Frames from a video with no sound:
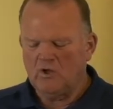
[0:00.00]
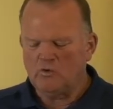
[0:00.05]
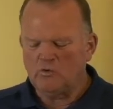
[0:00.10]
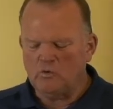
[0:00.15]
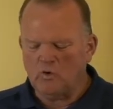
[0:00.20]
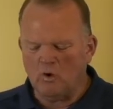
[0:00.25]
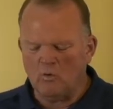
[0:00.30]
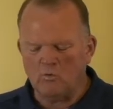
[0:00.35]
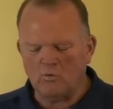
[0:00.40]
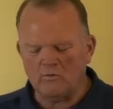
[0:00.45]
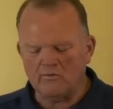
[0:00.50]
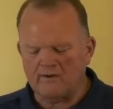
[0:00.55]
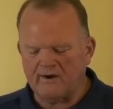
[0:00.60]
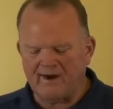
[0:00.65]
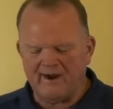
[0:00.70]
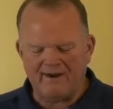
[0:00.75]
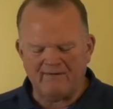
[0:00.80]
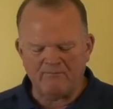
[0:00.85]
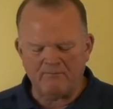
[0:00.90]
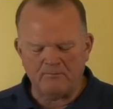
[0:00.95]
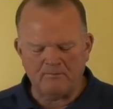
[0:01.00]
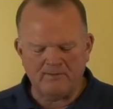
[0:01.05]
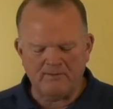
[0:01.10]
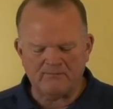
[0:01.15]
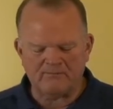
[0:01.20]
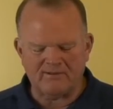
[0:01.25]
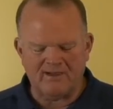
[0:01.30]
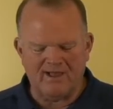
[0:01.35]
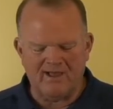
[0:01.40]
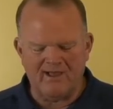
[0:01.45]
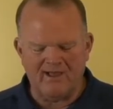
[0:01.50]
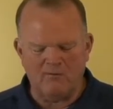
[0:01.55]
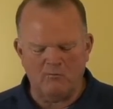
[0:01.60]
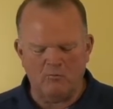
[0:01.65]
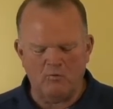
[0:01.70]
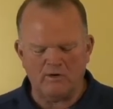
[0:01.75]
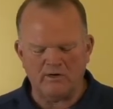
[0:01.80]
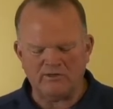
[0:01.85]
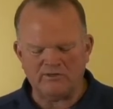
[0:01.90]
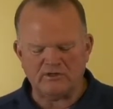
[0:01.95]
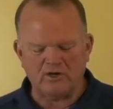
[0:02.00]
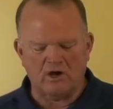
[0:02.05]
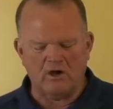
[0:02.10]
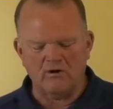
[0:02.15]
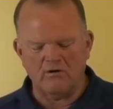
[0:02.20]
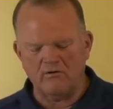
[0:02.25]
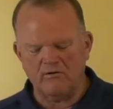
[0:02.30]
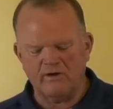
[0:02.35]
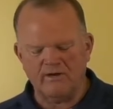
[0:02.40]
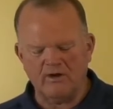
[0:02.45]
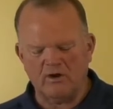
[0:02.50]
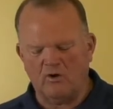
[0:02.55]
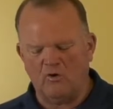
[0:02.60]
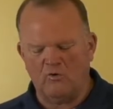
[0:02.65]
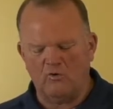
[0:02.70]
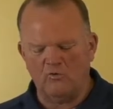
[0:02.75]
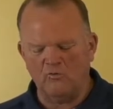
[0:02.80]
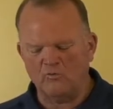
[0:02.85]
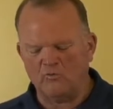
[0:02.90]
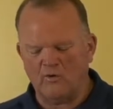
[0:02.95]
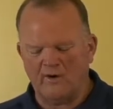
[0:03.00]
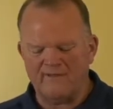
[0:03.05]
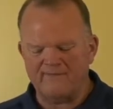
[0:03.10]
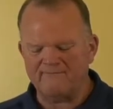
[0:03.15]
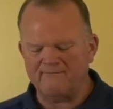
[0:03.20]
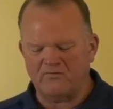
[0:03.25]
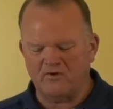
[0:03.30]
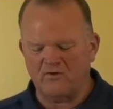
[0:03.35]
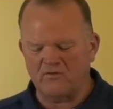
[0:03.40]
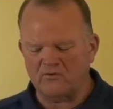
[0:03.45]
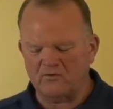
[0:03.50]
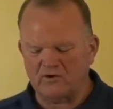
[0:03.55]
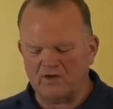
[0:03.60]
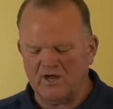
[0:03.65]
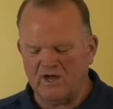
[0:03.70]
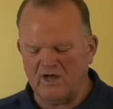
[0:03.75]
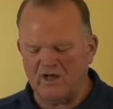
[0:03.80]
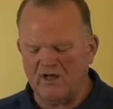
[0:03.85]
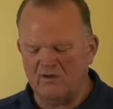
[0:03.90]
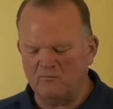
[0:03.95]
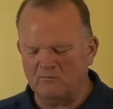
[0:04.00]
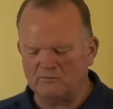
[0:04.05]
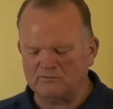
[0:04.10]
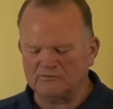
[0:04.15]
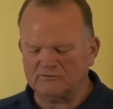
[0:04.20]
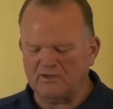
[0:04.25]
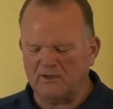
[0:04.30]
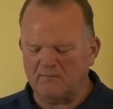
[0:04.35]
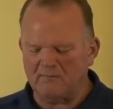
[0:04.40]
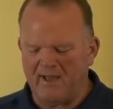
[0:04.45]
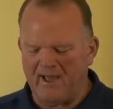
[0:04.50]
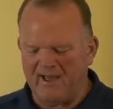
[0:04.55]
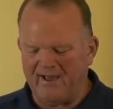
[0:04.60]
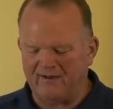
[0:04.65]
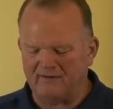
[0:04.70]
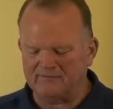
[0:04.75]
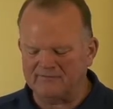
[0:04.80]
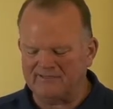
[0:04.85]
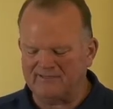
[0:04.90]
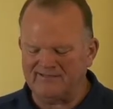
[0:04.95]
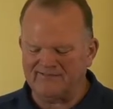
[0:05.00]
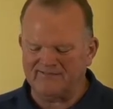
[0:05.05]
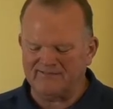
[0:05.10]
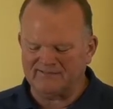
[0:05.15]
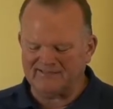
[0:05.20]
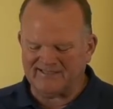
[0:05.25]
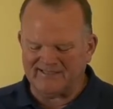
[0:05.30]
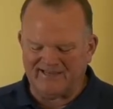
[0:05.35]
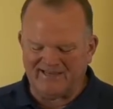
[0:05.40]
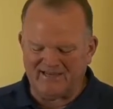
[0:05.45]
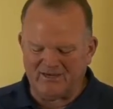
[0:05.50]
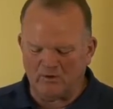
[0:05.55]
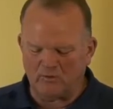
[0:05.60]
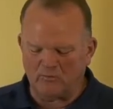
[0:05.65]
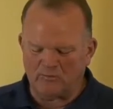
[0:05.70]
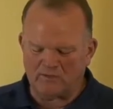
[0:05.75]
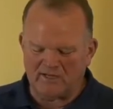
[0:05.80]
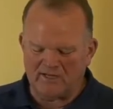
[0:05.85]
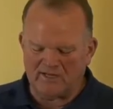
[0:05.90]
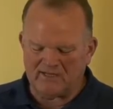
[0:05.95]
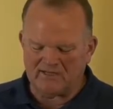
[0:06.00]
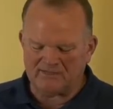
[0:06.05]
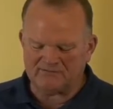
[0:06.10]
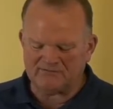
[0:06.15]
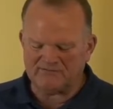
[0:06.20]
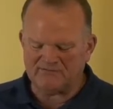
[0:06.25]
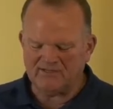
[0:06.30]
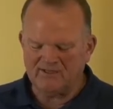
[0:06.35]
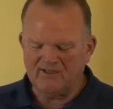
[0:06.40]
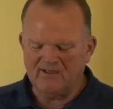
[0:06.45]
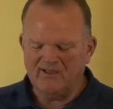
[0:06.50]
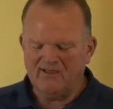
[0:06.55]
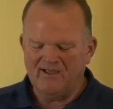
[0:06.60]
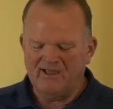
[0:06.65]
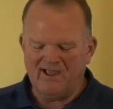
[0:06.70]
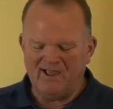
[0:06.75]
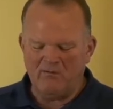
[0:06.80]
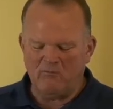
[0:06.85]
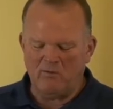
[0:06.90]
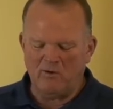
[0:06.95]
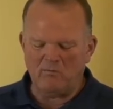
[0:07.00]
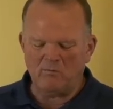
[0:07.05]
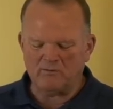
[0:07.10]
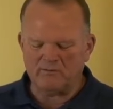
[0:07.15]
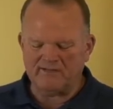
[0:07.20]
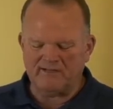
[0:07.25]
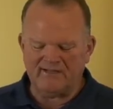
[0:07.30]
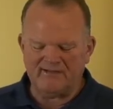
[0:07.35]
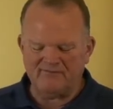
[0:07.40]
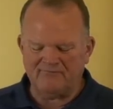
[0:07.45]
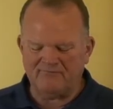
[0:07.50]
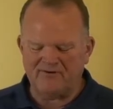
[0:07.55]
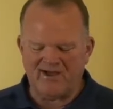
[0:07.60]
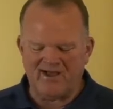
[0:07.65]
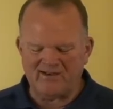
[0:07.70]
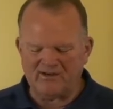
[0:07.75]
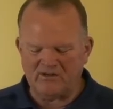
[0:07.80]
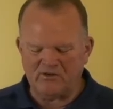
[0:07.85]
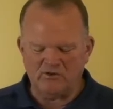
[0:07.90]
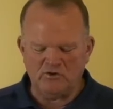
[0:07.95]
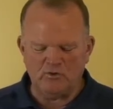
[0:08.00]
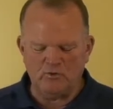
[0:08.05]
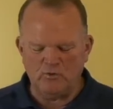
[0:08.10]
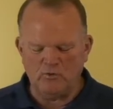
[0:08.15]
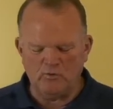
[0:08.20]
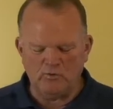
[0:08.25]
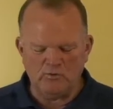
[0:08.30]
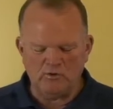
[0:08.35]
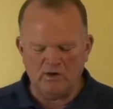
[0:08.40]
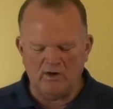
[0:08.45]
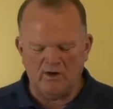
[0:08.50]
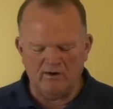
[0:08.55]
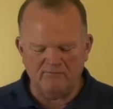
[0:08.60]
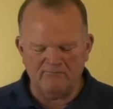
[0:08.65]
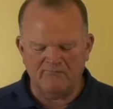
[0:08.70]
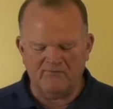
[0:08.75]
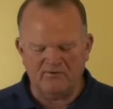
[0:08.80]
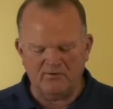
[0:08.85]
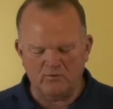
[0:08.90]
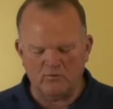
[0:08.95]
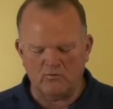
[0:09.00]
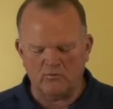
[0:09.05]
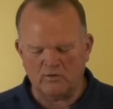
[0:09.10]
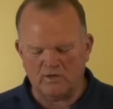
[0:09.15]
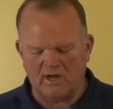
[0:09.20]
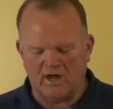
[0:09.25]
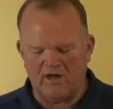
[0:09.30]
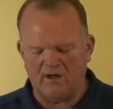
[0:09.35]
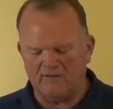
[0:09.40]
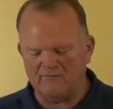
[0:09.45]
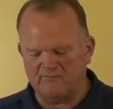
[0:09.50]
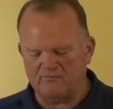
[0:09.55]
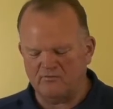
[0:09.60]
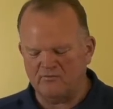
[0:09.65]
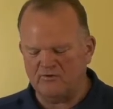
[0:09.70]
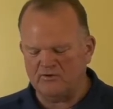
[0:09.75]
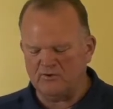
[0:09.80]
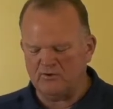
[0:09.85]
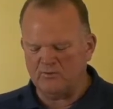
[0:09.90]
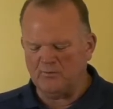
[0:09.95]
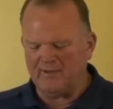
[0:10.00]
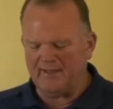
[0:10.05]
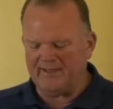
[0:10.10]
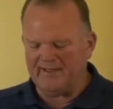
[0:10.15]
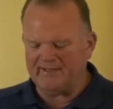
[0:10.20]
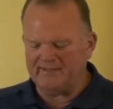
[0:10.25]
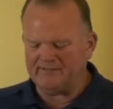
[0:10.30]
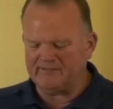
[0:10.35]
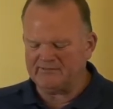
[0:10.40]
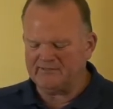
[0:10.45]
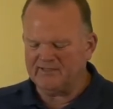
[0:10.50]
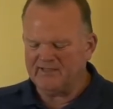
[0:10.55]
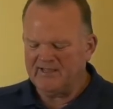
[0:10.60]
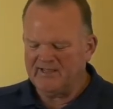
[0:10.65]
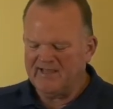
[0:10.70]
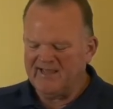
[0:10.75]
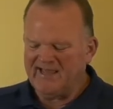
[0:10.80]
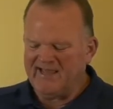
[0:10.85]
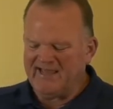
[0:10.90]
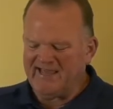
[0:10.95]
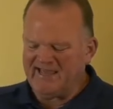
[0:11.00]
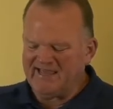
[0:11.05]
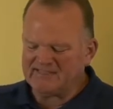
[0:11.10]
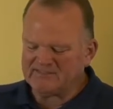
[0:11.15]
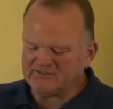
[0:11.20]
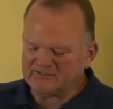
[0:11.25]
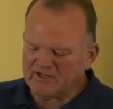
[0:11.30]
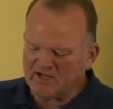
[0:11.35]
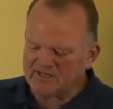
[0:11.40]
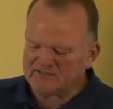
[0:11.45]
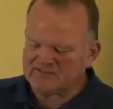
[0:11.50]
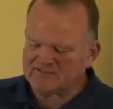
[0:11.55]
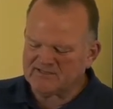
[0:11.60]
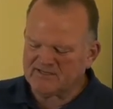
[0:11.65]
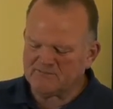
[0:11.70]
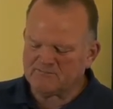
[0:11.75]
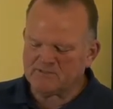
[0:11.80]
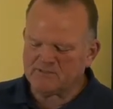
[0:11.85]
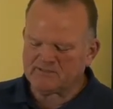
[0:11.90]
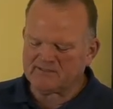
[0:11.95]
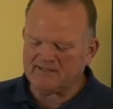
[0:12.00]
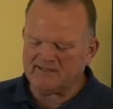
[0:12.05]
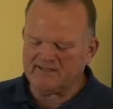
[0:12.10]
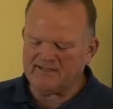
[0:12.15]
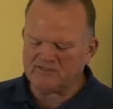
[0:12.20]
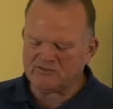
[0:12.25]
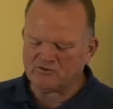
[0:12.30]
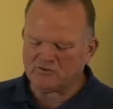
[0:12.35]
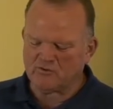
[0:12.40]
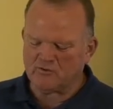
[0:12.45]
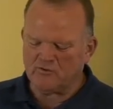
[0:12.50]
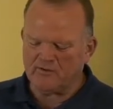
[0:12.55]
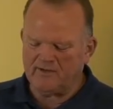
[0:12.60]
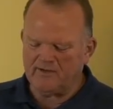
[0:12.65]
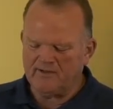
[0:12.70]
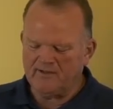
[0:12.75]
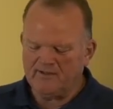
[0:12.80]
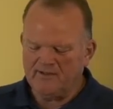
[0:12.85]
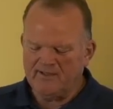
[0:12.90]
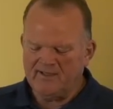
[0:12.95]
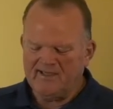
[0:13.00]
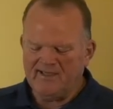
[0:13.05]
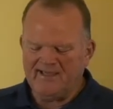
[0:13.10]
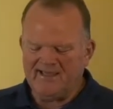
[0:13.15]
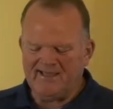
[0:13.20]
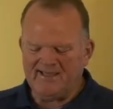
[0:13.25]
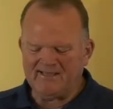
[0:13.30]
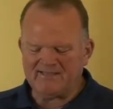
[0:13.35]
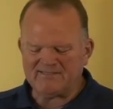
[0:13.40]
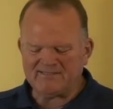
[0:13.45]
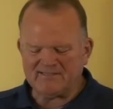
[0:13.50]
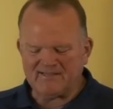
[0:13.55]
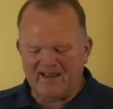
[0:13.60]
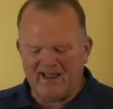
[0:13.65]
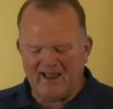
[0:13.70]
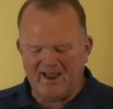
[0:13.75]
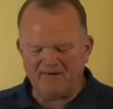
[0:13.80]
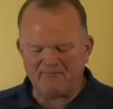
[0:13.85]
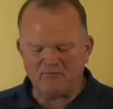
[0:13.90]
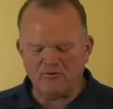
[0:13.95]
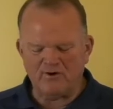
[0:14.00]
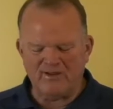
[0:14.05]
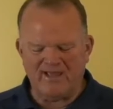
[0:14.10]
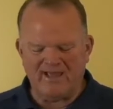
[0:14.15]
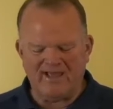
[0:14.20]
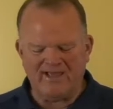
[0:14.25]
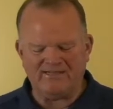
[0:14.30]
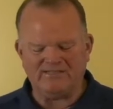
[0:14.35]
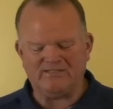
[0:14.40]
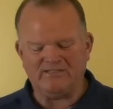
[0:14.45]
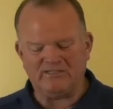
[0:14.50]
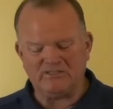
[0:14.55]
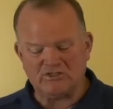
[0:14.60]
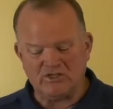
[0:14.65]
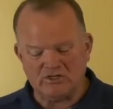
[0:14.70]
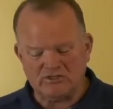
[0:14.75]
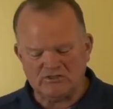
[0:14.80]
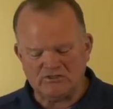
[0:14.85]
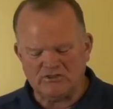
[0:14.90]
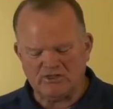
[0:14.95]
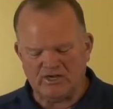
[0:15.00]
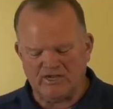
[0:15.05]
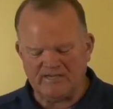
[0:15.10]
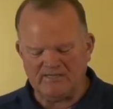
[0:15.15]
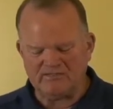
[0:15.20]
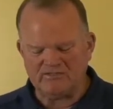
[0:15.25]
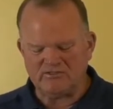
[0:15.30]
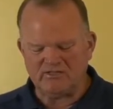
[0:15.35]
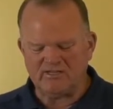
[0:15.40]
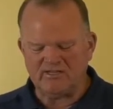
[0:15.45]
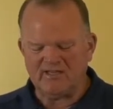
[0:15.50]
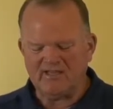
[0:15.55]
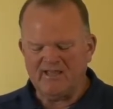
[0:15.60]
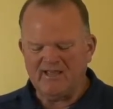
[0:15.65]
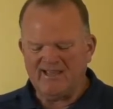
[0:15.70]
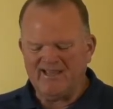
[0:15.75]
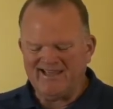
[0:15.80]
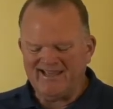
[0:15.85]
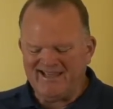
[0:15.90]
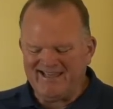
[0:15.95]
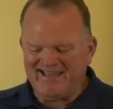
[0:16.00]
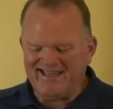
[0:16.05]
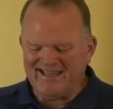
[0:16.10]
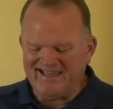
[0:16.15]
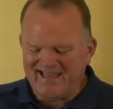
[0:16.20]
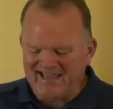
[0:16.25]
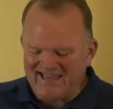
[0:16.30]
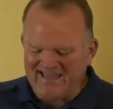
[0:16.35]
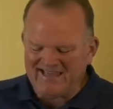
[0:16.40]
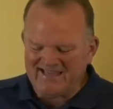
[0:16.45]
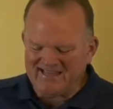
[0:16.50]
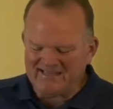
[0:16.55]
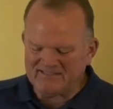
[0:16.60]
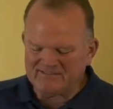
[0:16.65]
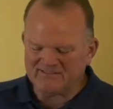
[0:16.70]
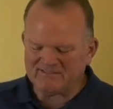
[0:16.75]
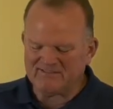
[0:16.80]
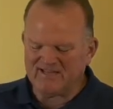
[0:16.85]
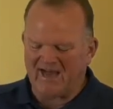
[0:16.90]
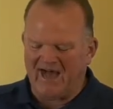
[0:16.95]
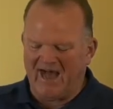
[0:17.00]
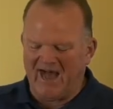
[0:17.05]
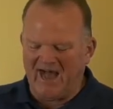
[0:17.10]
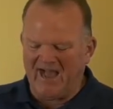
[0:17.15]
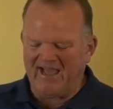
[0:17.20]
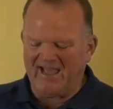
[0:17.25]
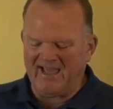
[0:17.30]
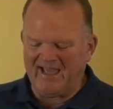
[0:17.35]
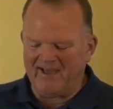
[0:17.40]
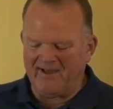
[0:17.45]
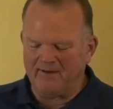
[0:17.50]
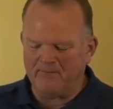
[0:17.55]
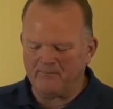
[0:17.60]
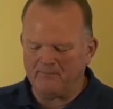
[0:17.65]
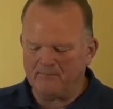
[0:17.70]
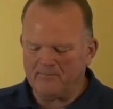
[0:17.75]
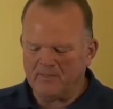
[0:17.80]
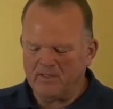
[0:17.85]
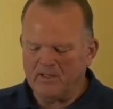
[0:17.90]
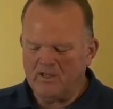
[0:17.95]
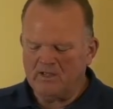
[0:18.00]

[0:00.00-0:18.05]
Nor will there ever be a time when a doddering old grandfather God will somehow need to lean on us and we will need to find a new, young, virile God for the new age. He is not subject to history. He is in every age. He's unchanging. He is the I am.